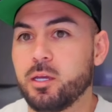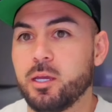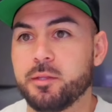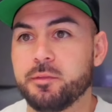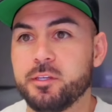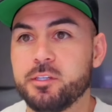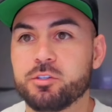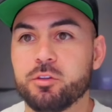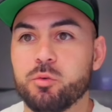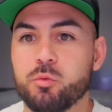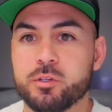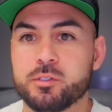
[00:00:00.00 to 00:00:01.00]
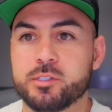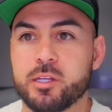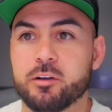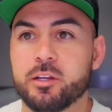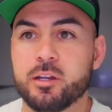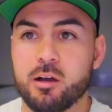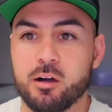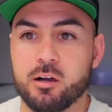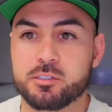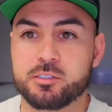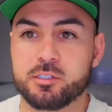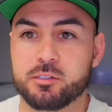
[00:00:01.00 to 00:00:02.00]
And these are the ones that are in
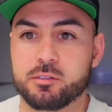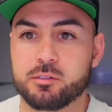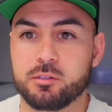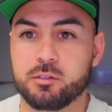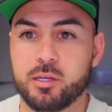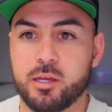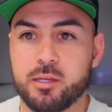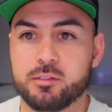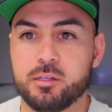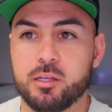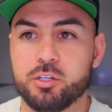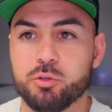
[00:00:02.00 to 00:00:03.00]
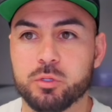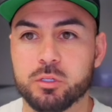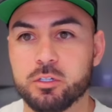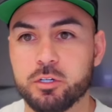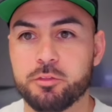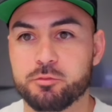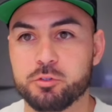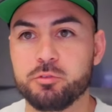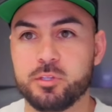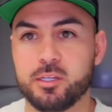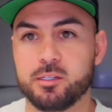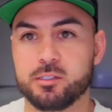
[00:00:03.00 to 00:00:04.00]
Austin. Okay. And you would look through
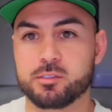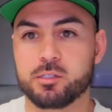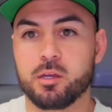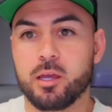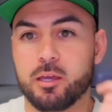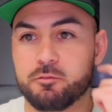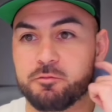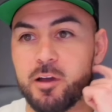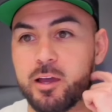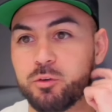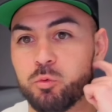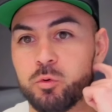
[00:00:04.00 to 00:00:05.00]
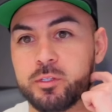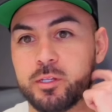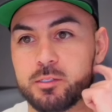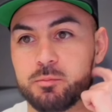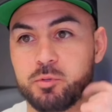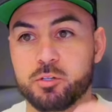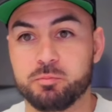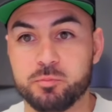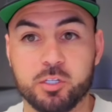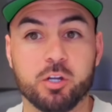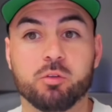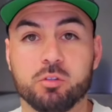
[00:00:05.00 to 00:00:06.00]
these and find one that,
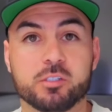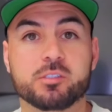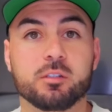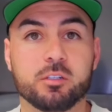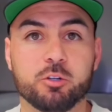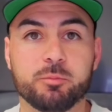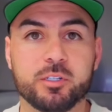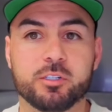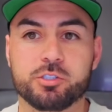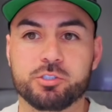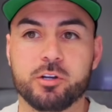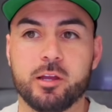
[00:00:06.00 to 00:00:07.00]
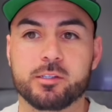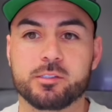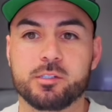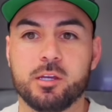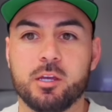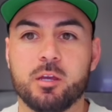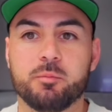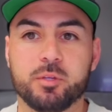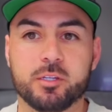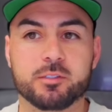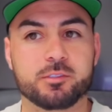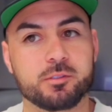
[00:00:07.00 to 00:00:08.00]
looks a little bit distressed,
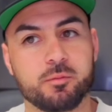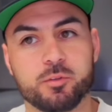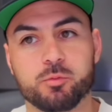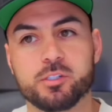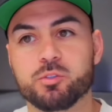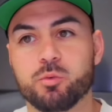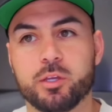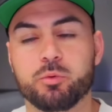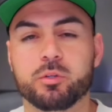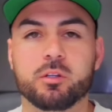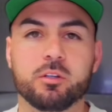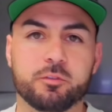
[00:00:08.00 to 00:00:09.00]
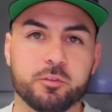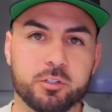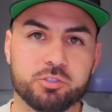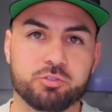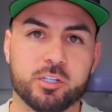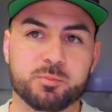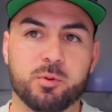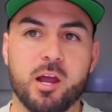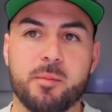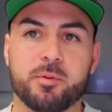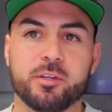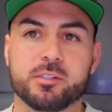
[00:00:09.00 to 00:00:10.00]
because the reason why you want to look for a distressed
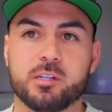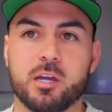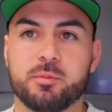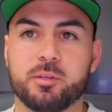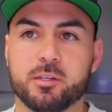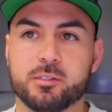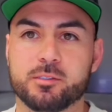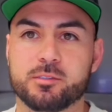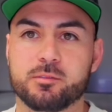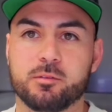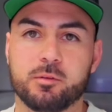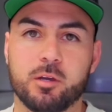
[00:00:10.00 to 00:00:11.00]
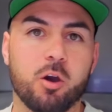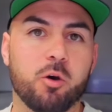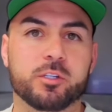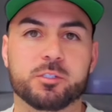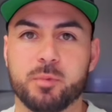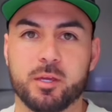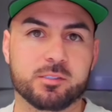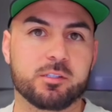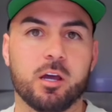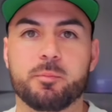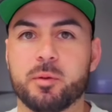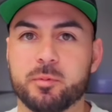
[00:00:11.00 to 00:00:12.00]
property is not because, oh, it's messed
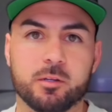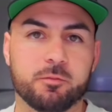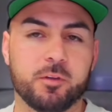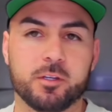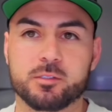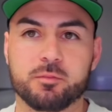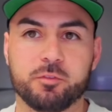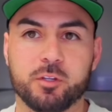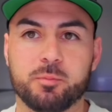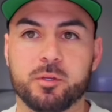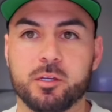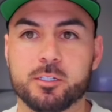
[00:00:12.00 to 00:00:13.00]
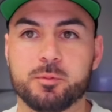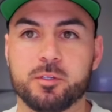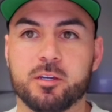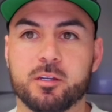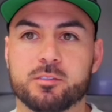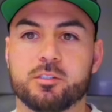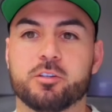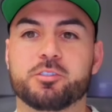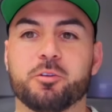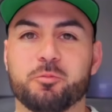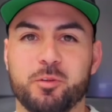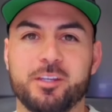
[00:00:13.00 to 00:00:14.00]
up, I'm going to fix and flip it. It's because there's
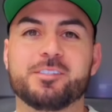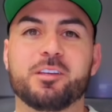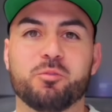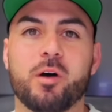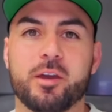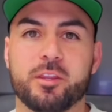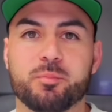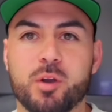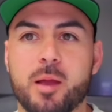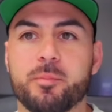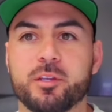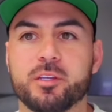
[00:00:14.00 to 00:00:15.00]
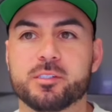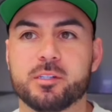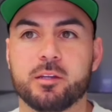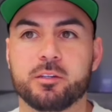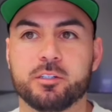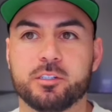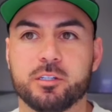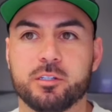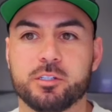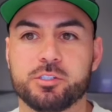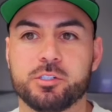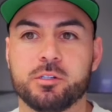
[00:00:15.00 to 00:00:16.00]
a reason why the property is not in good
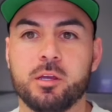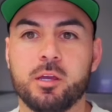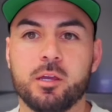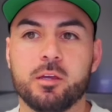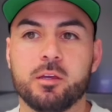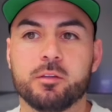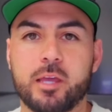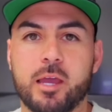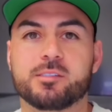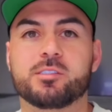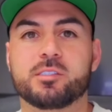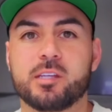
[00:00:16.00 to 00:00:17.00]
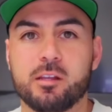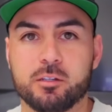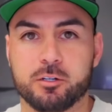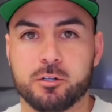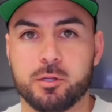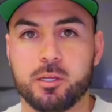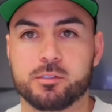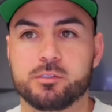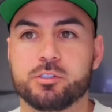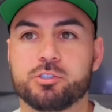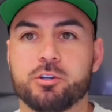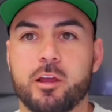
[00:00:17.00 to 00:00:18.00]
condition. That seller is
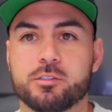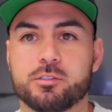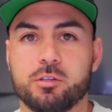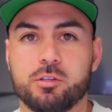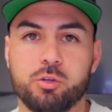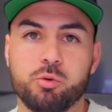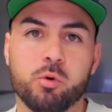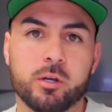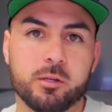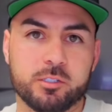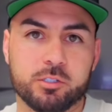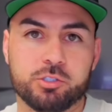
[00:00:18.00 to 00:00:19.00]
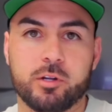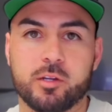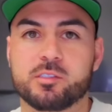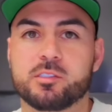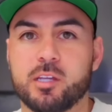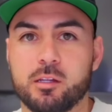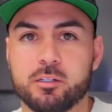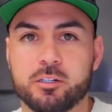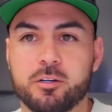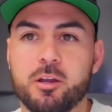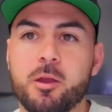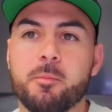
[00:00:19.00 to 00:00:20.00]
distressed. You want a distressed
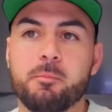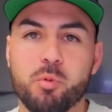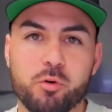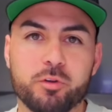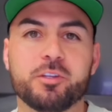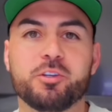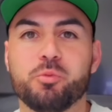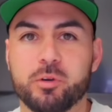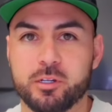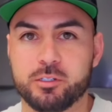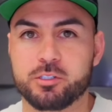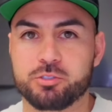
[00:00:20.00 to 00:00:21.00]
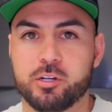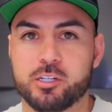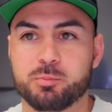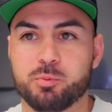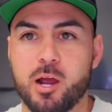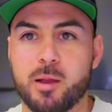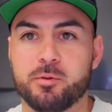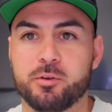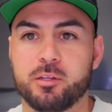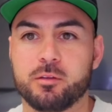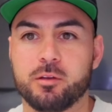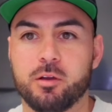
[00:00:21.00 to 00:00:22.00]
seller more than you want a distressed
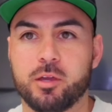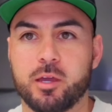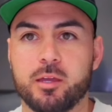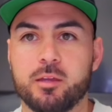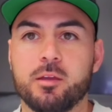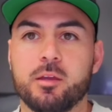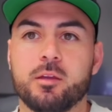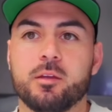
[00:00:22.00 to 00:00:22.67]
property. Okay.